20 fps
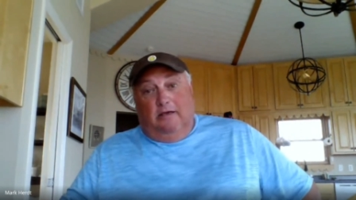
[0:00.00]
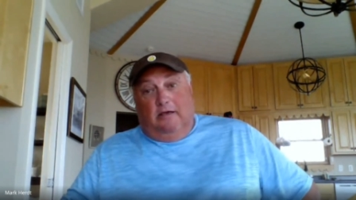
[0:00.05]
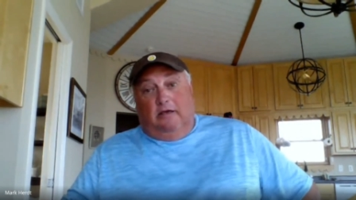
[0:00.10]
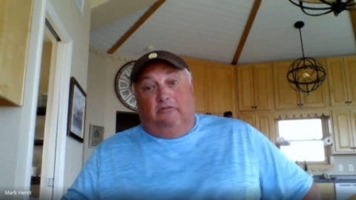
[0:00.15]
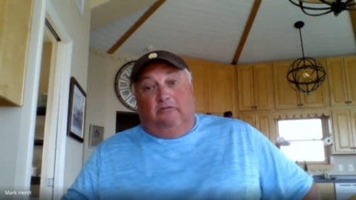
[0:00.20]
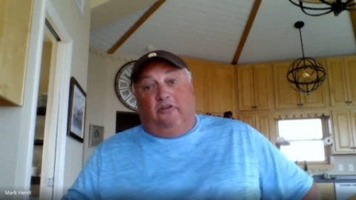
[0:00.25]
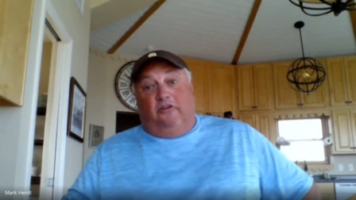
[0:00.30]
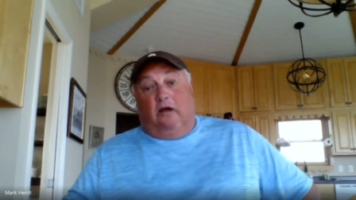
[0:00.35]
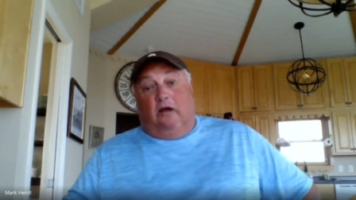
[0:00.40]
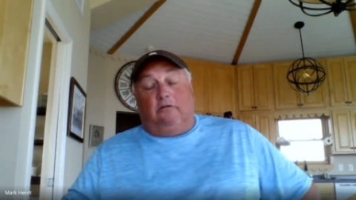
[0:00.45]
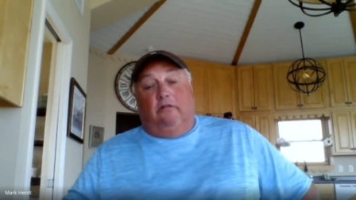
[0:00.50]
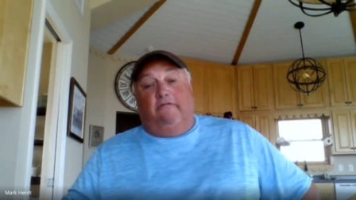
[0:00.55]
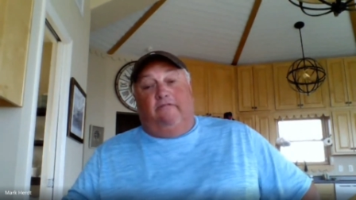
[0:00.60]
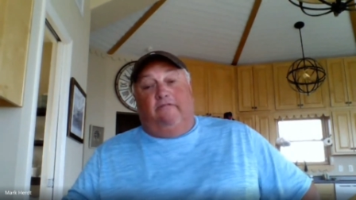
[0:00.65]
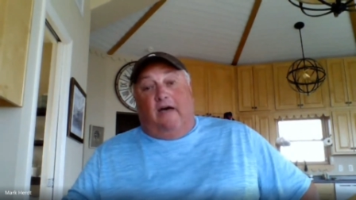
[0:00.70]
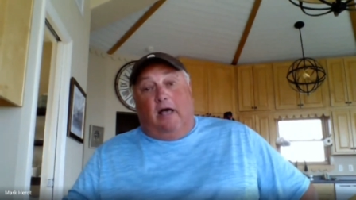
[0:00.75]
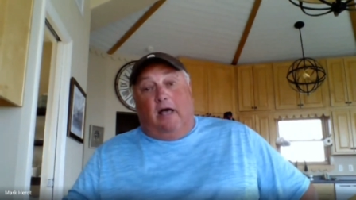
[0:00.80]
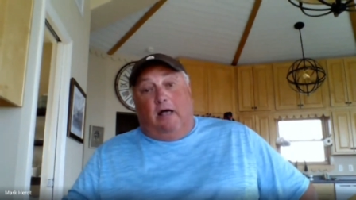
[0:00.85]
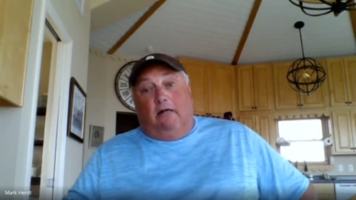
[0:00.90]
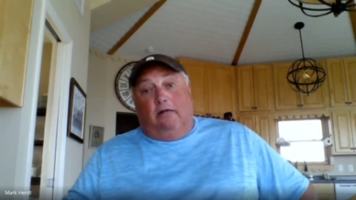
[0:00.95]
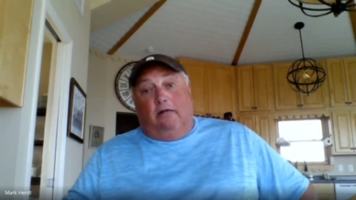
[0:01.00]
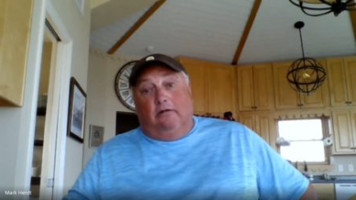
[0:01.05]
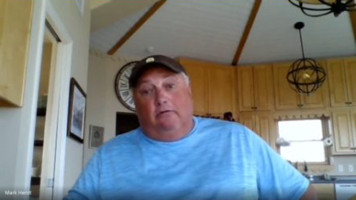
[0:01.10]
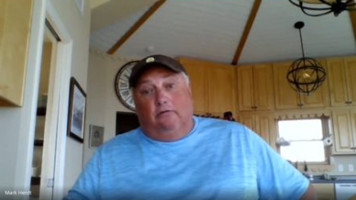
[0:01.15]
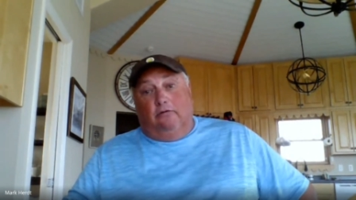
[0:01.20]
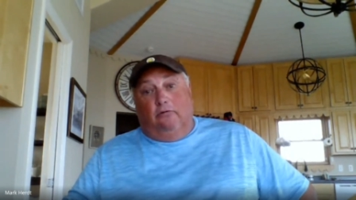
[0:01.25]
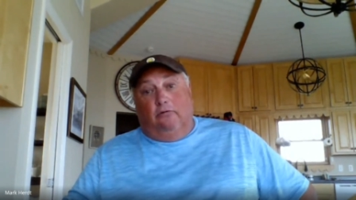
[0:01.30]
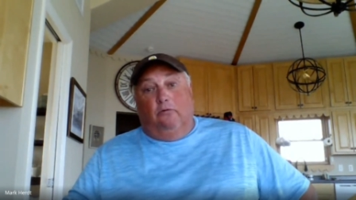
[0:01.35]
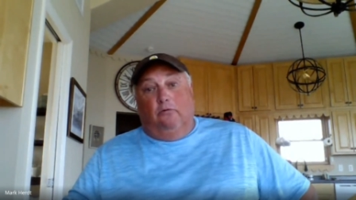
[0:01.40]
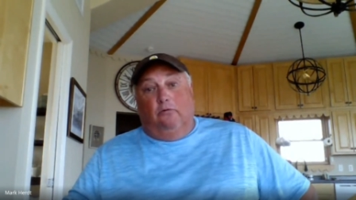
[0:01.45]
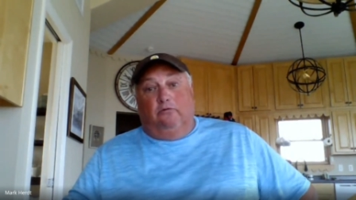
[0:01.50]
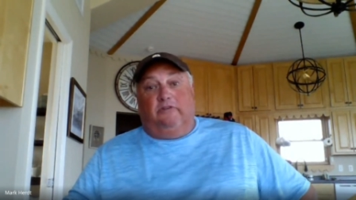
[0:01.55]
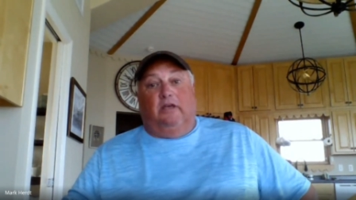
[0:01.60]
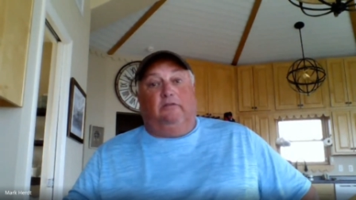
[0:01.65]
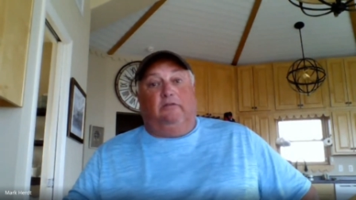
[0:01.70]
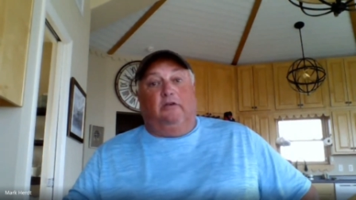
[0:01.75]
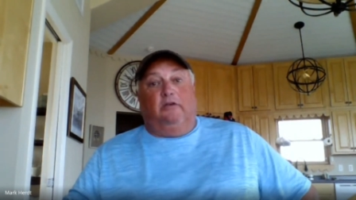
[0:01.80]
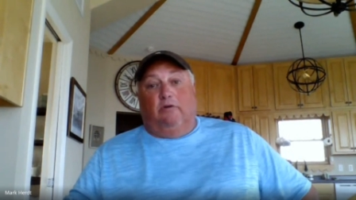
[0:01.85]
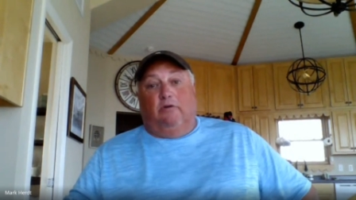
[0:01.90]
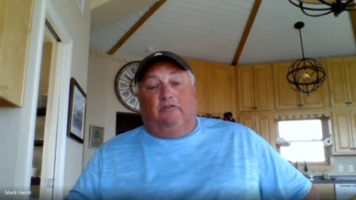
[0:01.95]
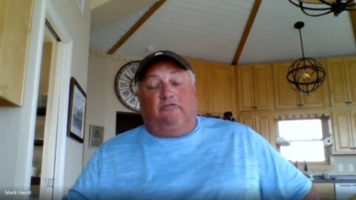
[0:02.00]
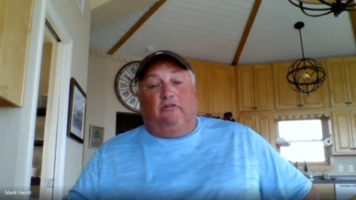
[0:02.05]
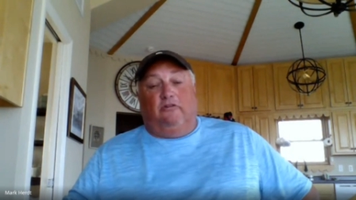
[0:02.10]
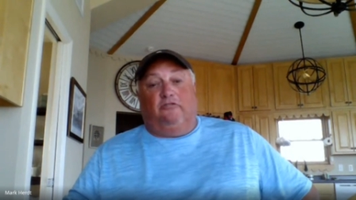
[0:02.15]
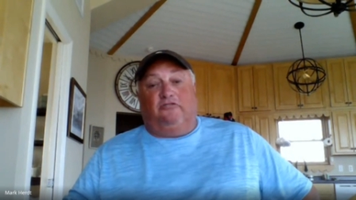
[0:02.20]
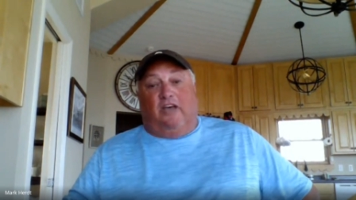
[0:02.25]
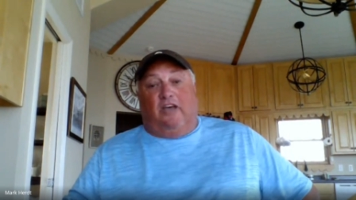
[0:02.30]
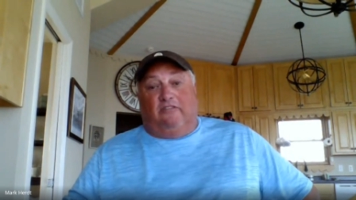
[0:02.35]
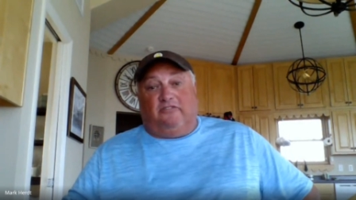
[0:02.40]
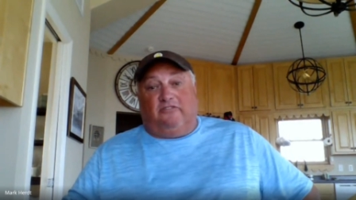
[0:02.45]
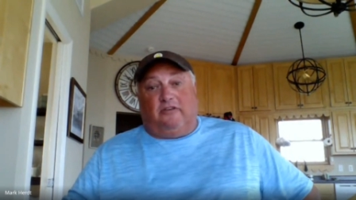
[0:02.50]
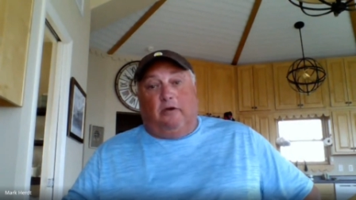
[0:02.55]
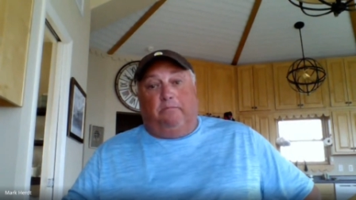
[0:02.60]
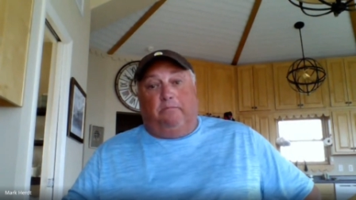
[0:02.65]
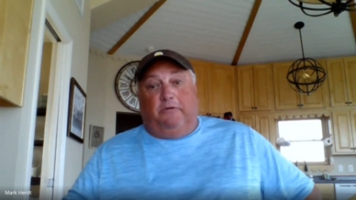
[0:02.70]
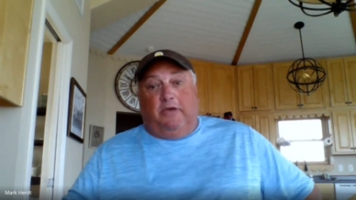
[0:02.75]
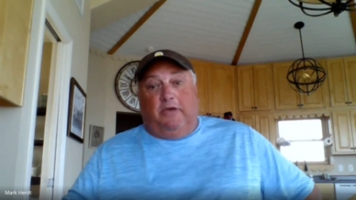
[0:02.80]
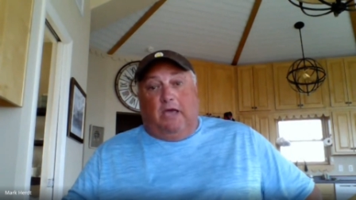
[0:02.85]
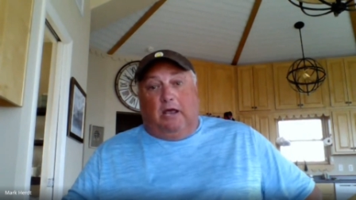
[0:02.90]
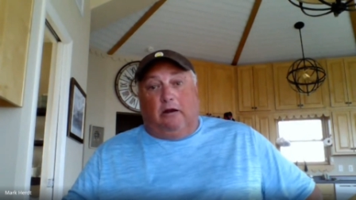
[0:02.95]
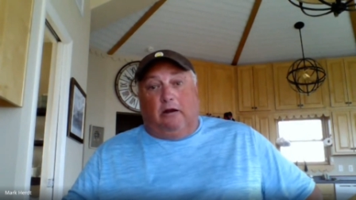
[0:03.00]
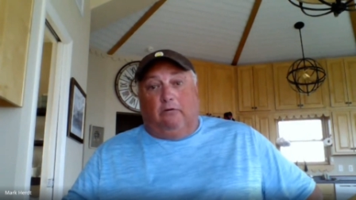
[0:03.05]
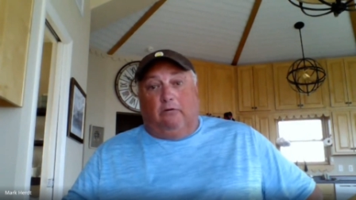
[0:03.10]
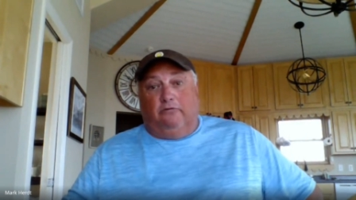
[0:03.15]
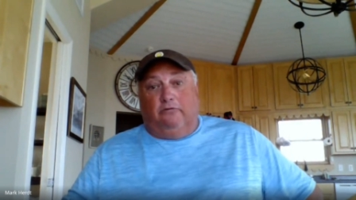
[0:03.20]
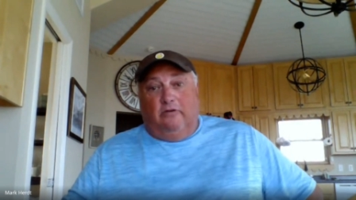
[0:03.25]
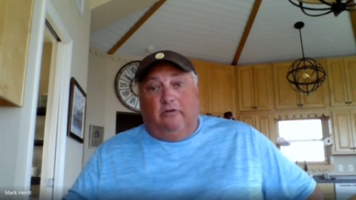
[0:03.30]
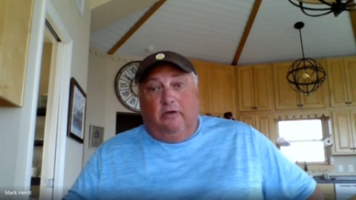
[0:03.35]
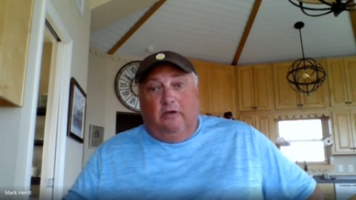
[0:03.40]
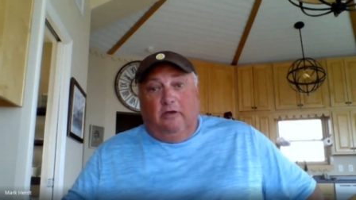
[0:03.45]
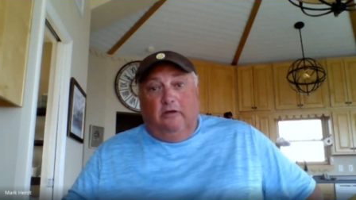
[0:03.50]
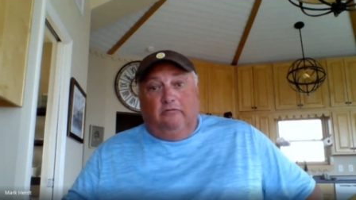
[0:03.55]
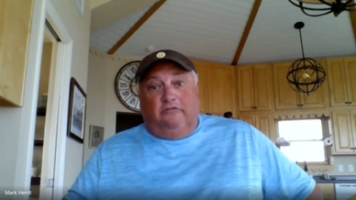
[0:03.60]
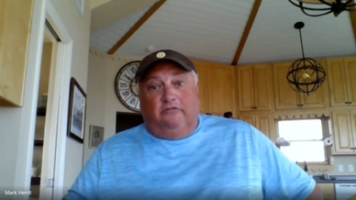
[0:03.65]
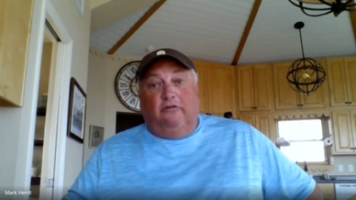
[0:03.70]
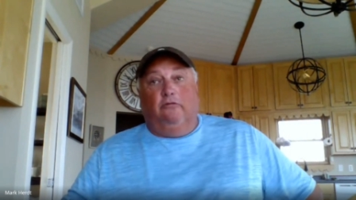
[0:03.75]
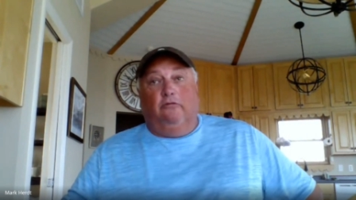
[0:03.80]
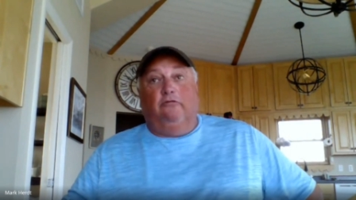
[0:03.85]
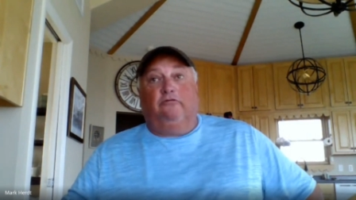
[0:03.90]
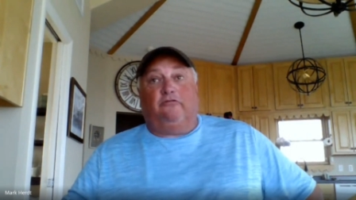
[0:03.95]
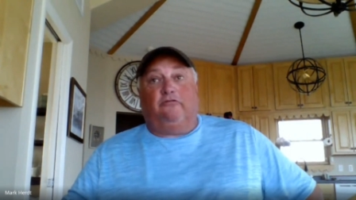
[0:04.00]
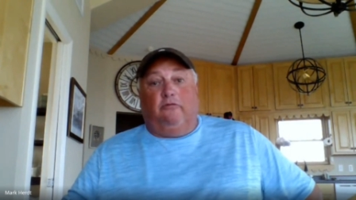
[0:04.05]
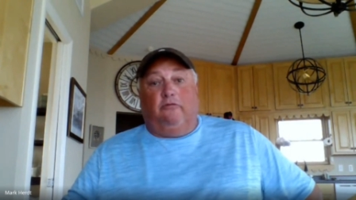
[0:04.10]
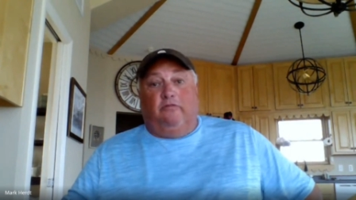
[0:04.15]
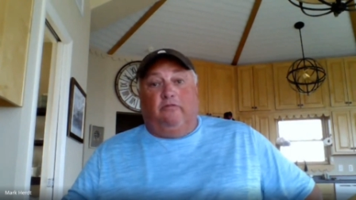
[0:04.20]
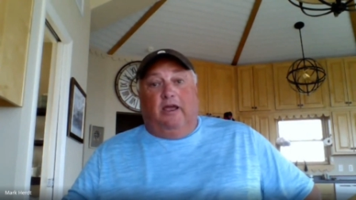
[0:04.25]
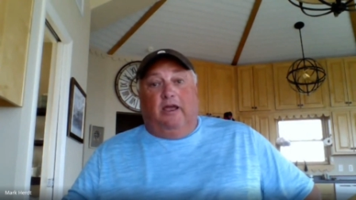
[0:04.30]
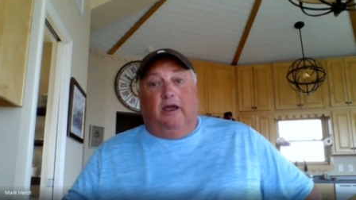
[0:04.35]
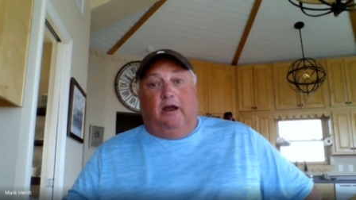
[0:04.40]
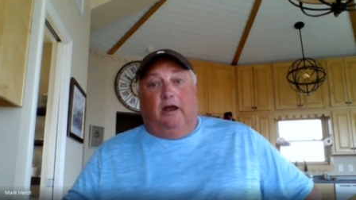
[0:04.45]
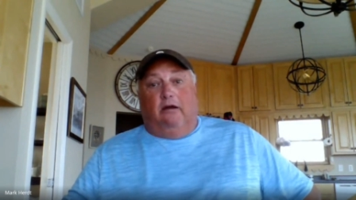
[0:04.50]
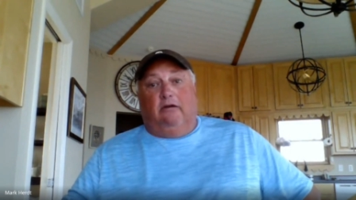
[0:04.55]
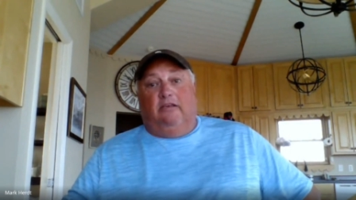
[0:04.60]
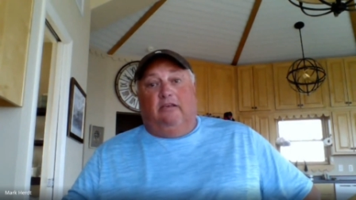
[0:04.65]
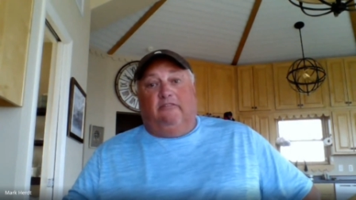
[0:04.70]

And Chuck Leavell, yeah. who did the original Jessica piano tunes, were there.